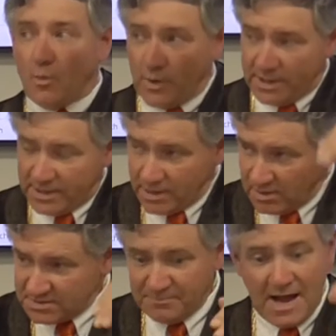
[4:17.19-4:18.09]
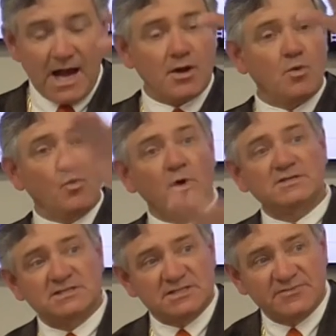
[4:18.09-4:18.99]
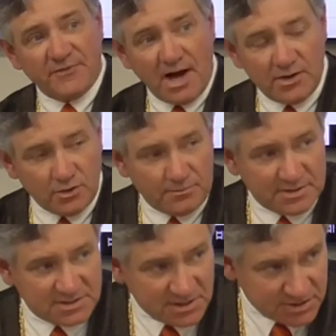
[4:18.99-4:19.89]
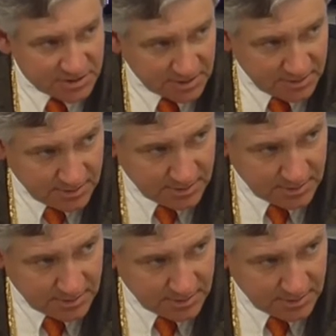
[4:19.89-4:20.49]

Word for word: When he goes back, what's his final position?